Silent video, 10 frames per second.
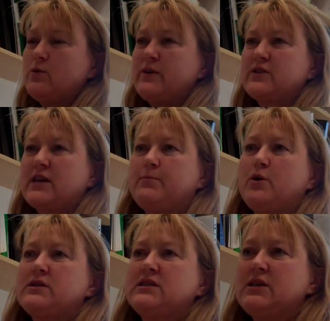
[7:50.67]
We've done a
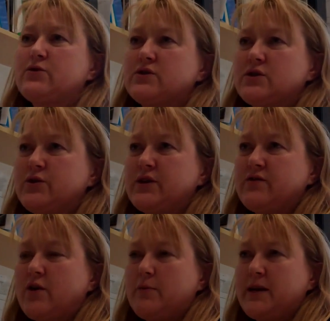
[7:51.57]
polysynchronous learning
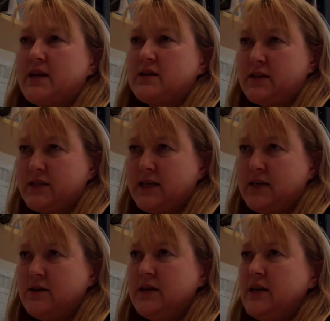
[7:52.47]
environment out at Lilydale.